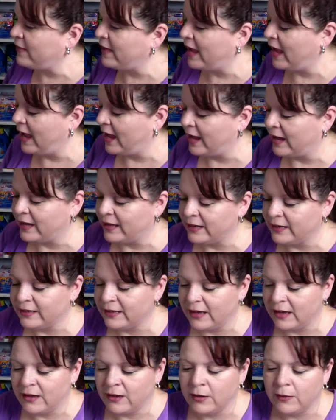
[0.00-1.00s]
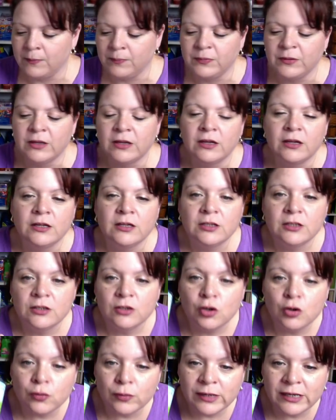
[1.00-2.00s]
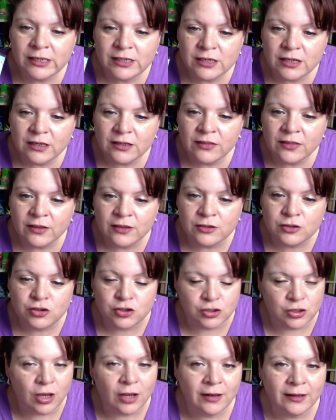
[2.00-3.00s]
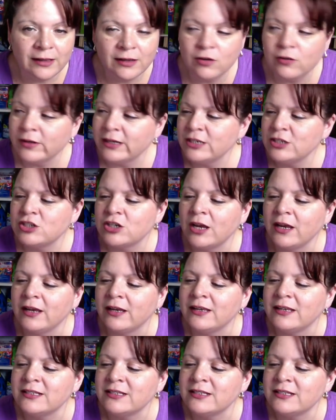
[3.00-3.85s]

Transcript: they had um, green, the Jolly Green Giant.